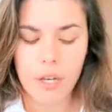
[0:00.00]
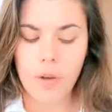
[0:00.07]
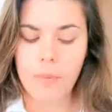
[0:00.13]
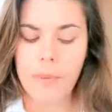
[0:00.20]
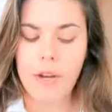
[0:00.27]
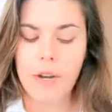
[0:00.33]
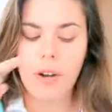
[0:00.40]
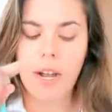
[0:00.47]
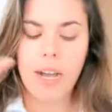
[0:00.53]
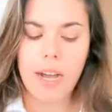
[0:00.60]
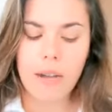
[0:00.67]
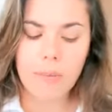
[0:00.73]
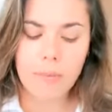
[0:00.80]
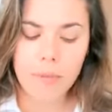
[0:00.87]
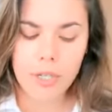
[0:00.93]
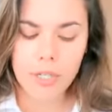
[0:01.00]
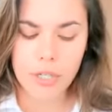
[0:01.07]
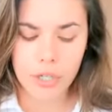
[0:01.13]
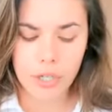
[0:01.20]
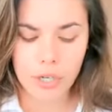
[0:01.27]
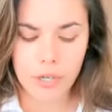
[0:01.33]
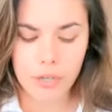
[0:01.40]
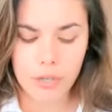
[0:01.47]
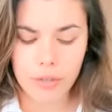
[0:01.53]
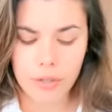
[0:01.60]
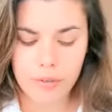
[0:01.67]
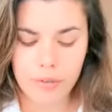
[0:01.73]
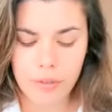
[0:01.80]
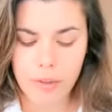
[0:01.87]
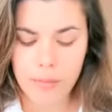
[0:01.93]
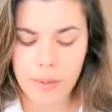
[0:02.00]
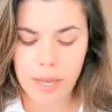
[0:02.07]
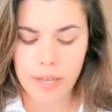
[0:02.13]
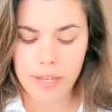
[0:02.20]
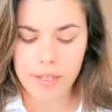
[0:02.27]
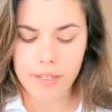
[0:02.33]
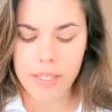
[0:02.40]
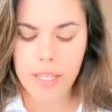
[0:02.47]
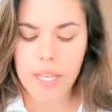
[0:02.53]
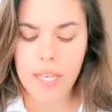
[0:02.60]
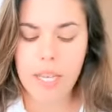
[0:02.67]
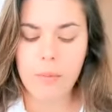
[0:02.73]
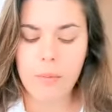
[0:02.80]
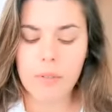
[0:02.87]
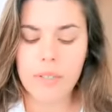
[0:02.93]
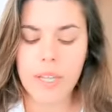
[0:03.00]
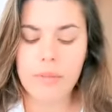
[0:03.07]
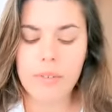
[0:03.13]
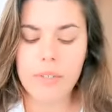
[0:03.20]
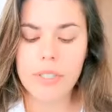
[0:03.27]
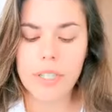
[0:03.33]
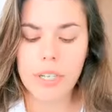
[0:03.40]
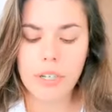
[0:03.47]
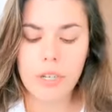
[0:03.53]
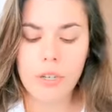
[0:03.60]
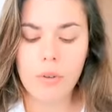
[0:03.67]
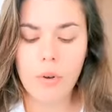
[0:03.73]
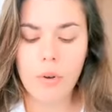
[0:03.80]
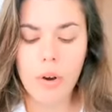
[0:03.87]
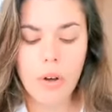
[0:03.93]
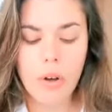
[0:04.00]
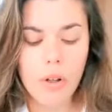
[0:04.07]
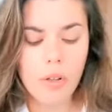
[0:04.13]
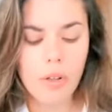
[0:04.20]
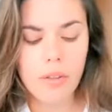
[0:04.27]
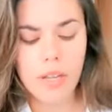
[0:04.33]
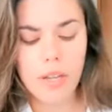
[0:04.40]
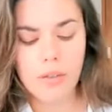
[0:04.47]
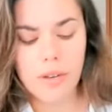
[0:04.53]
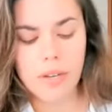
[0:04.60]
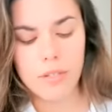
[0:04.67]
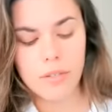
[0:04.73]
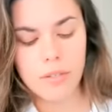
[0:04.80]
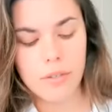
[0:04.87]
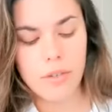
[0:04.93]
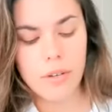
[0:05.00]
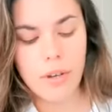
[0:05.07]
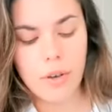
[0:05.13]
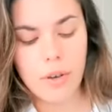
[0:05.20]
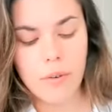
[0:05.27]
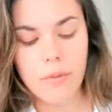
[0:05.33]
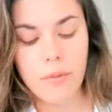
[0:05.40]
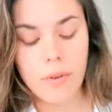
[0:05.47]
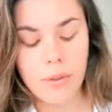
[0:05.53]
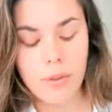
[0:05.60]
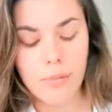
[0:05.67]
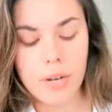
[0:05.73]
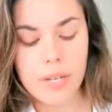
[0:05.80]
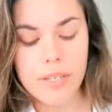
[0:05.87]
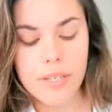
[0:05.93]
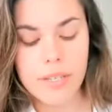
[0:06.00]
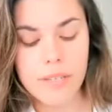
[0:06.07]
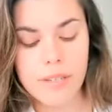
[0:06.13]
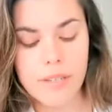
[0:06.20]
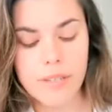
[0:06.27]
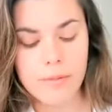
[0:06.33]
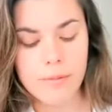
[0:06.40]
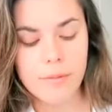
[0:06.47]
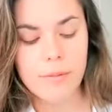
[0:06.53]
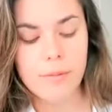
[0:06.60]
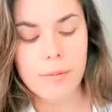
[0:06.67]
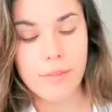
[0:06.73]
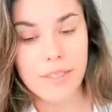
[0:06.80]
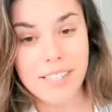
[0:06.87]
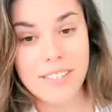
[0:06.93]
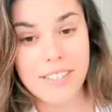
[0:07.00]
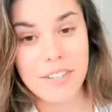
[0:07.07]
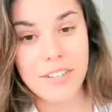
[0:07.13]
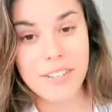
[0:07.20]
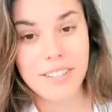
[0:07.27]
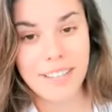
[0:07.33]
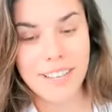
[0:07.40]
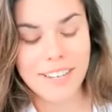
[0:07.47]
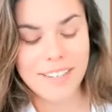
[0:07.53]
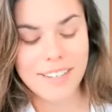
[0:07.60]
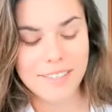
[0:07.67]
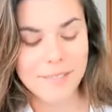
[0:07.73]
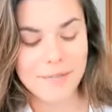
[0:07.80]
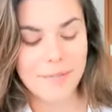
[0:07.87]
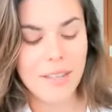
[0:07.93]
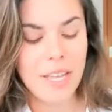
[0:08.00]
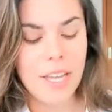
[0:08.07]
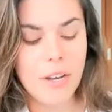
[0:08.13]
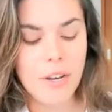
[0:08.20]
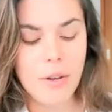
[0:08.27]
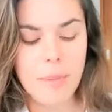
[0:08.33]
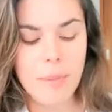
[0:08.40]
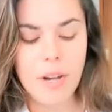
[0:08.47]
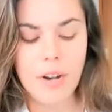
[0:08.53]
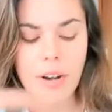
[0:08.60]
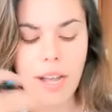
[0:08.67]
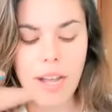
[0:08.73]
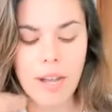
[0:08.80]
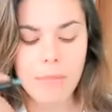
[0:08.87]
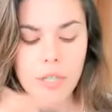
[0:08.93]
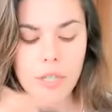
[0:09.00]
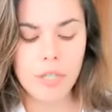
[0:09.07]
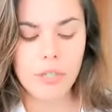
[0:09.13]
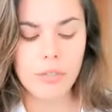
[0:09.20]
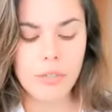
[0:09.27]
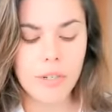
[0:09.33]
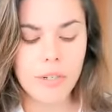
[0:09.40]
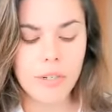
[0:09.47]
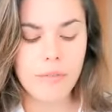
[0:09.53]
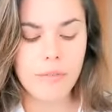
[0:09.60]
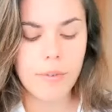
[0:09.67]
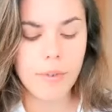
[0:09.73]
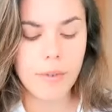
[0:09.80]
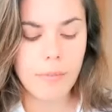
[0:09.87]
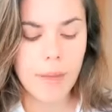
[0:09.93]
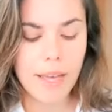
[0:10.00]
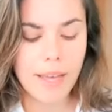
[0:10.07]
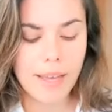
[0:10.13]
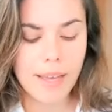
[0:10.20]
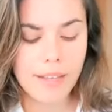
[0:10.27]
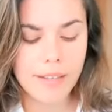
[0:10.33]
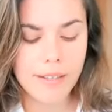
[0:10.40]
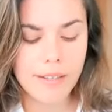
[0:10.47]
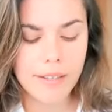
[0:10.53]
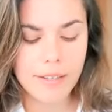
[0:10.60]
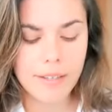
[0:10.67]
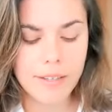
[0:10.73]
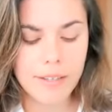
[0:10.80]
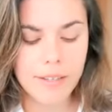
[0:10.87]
No matter how much you learn from the past, it will never tell you all that you need to know for the present. Ooh, that's a good line. No matter how much you learn from the past,